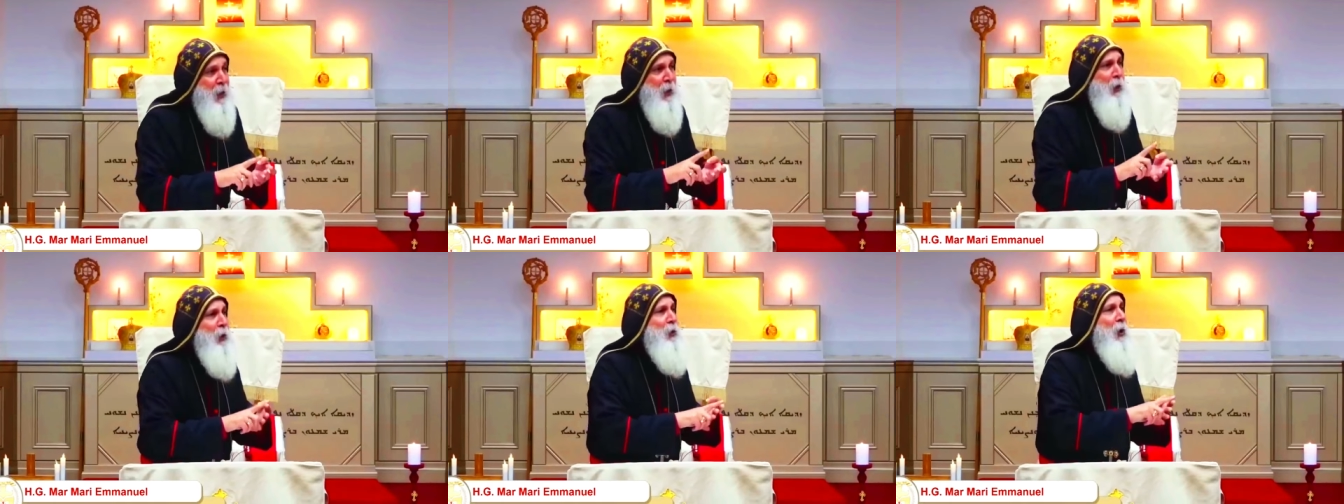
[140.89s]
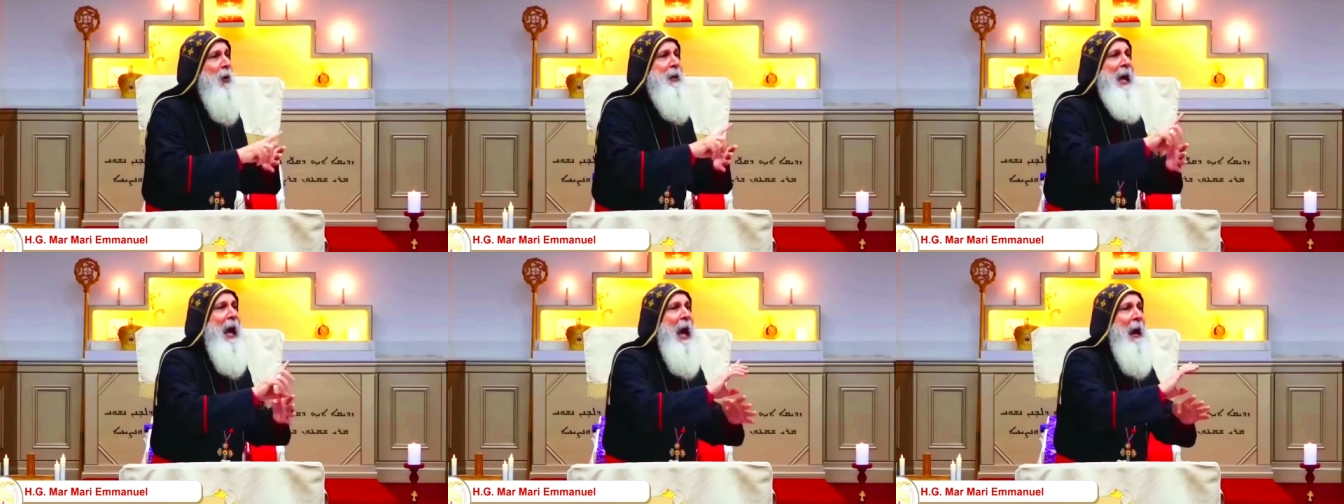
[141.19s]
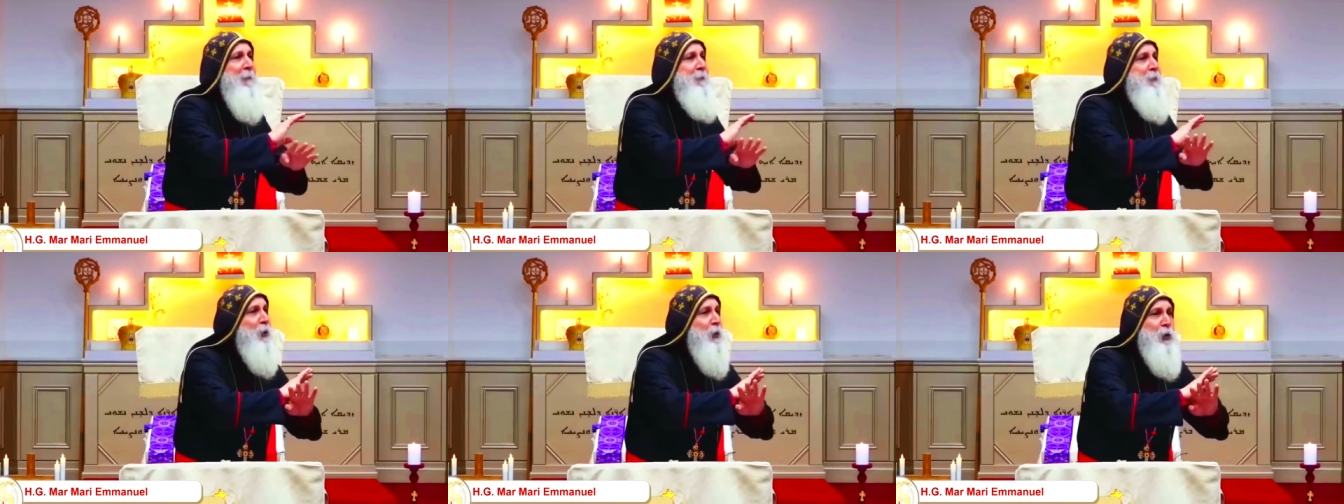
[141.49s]
You don't
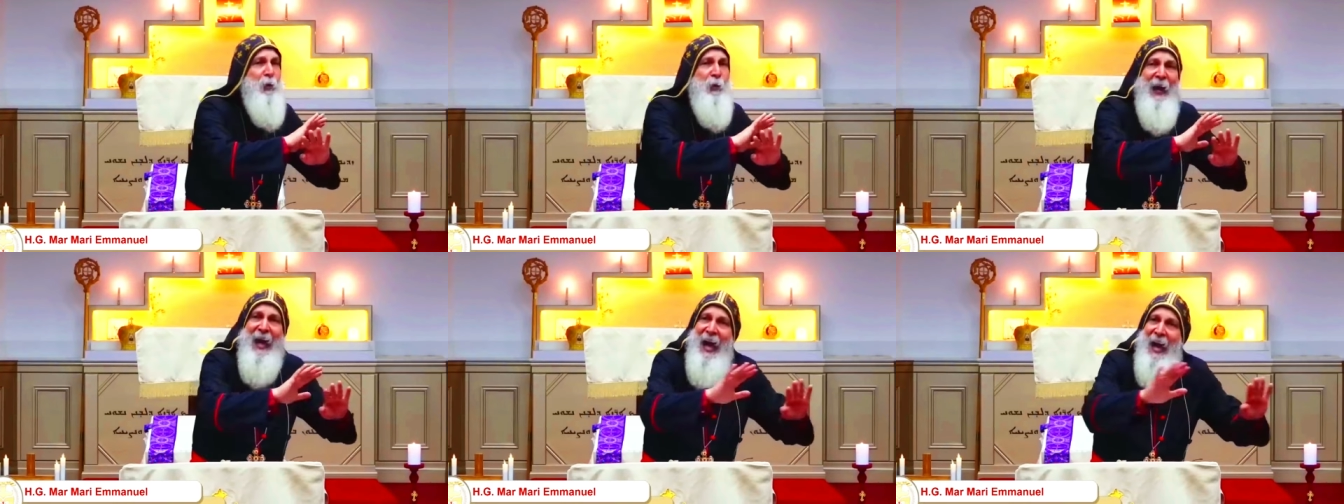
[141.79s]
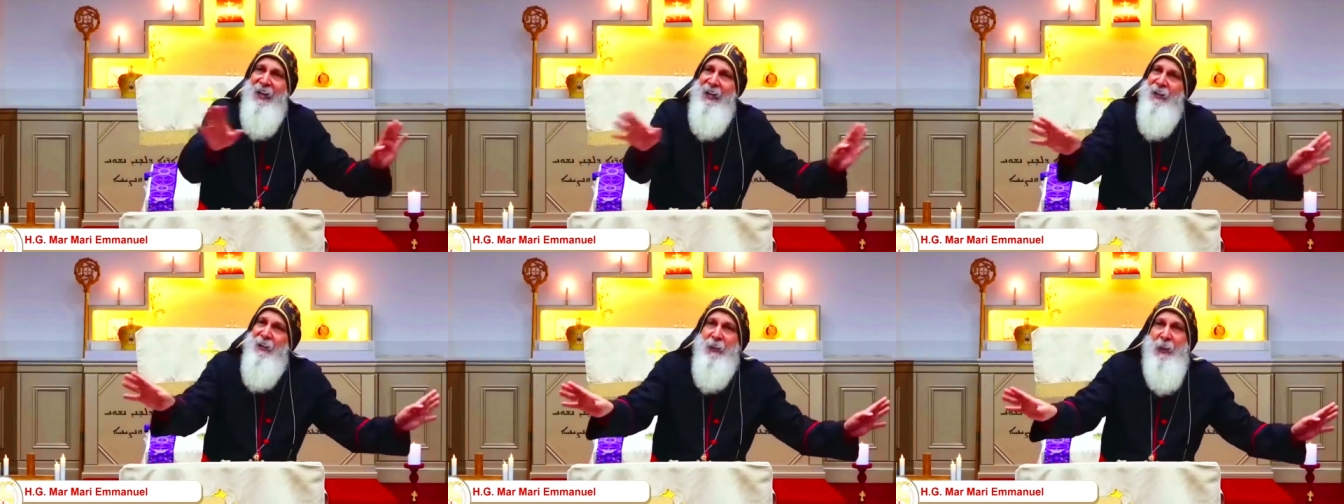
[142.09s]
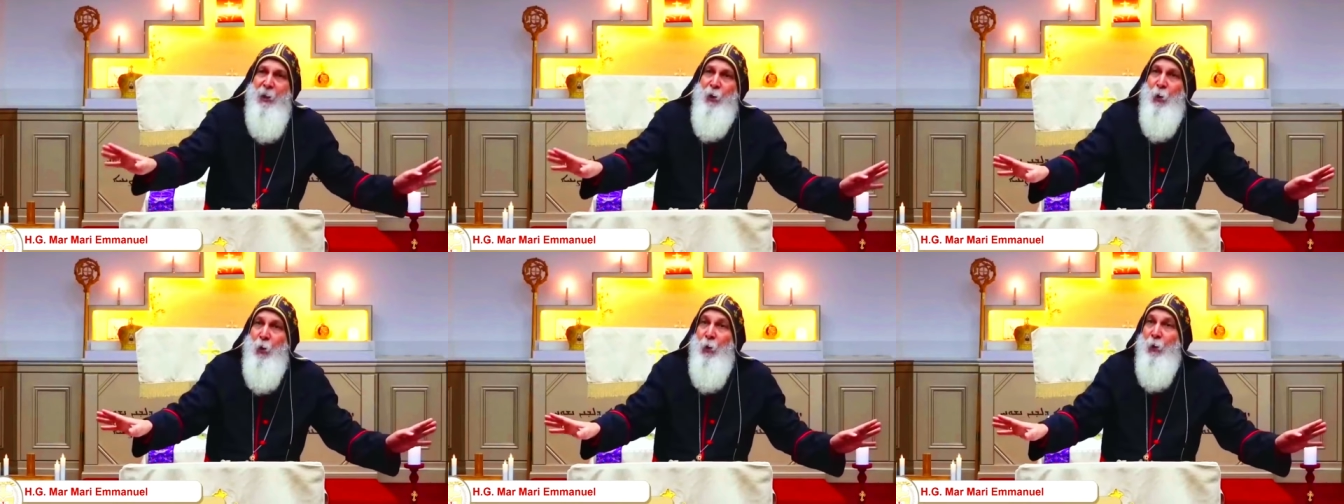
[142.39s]
have to do
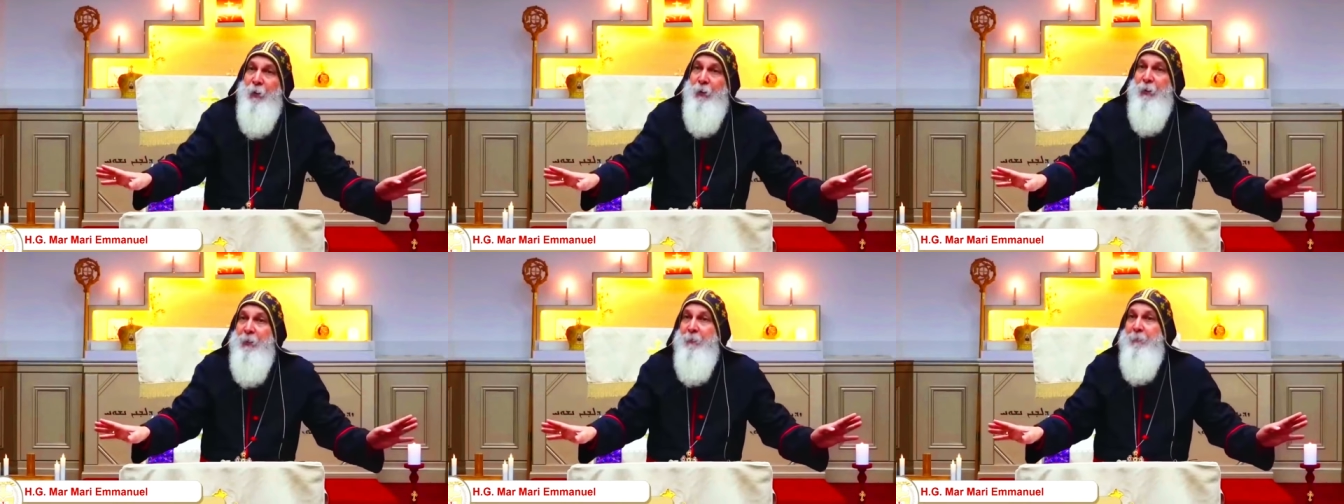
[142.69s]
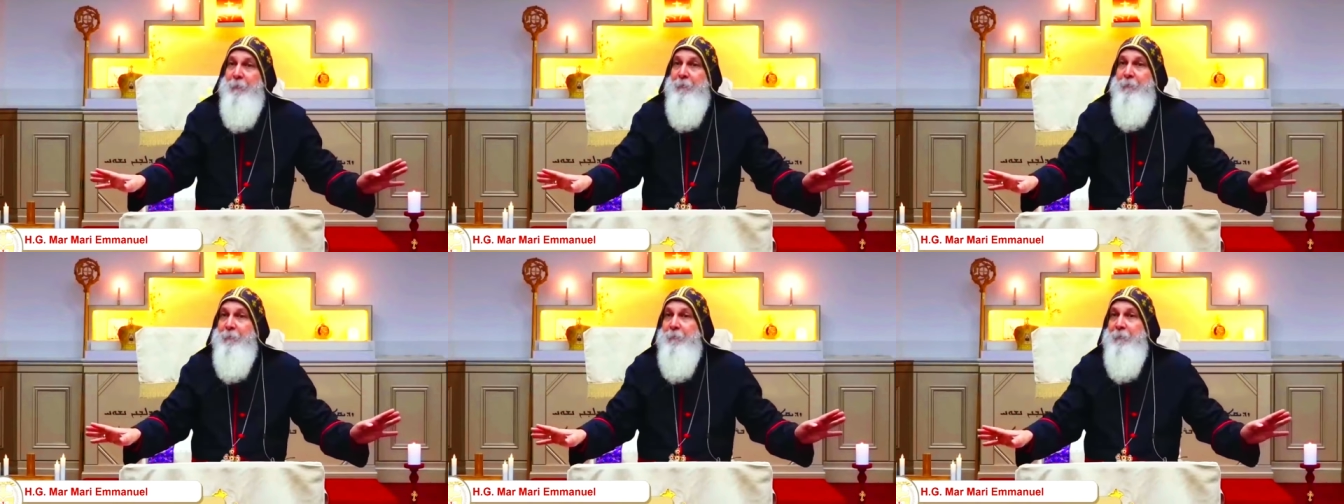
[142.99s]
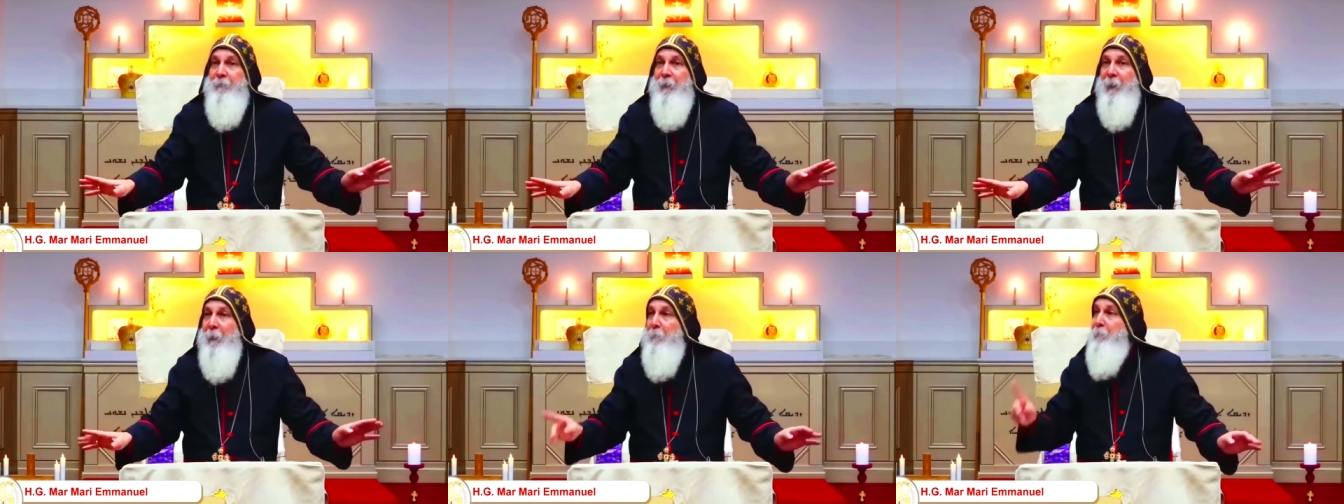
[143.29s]
anything good.
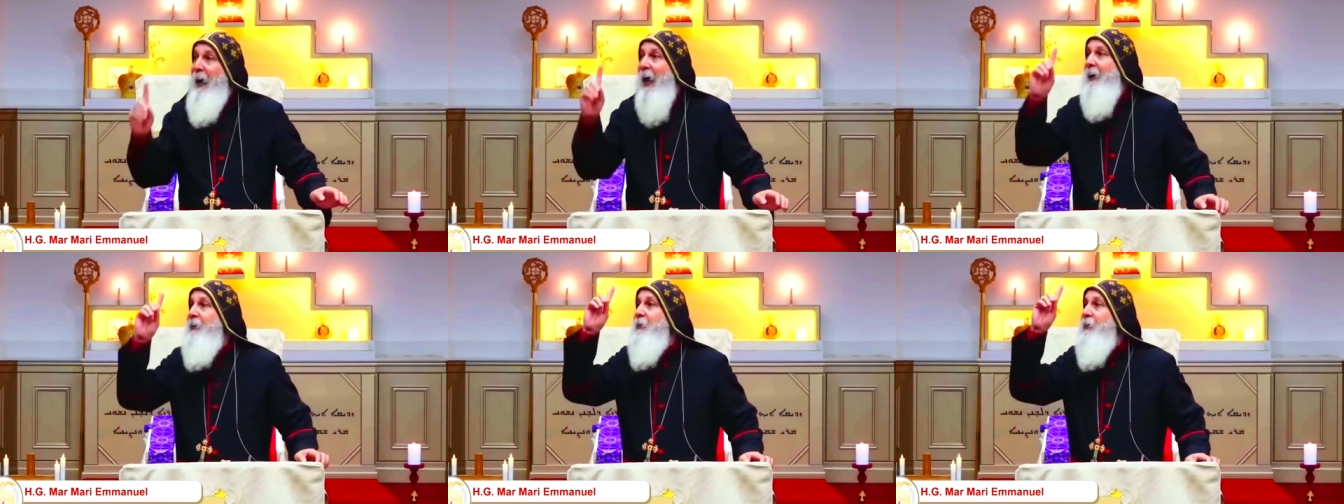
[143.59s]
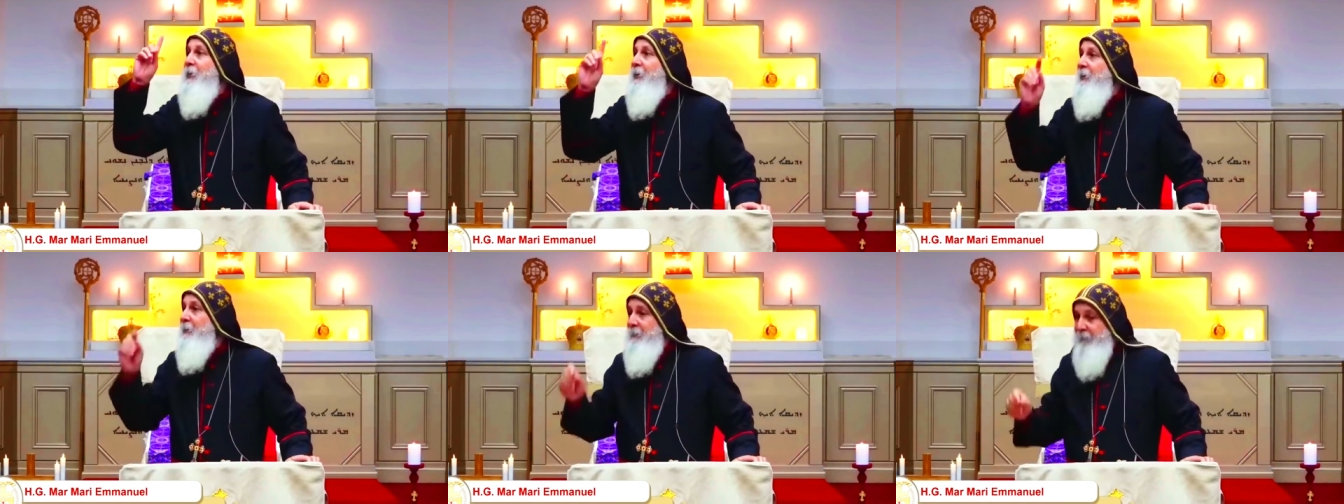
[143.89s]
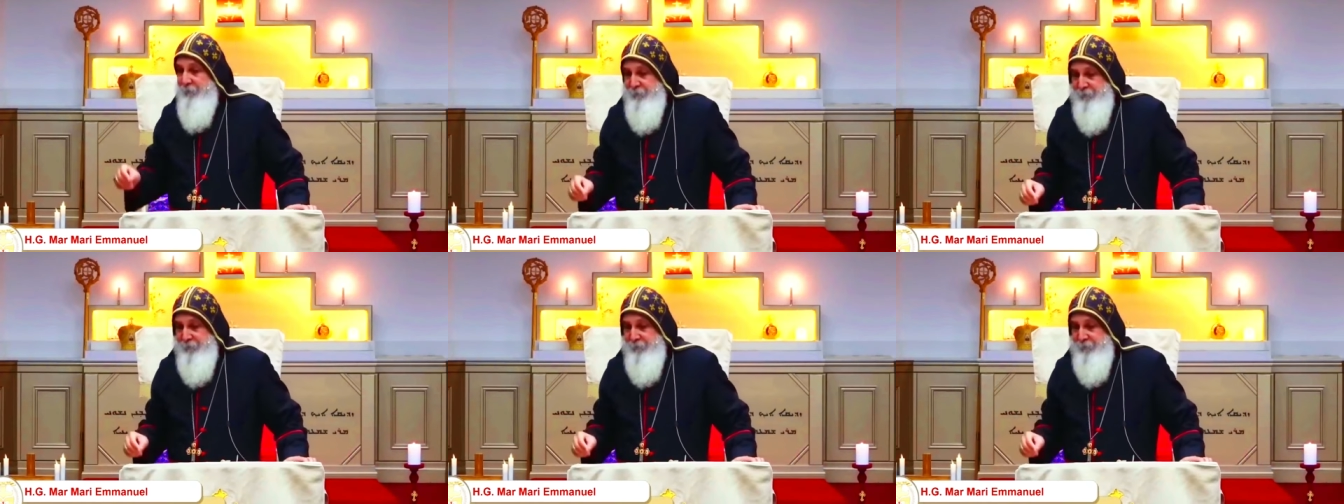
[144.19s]
But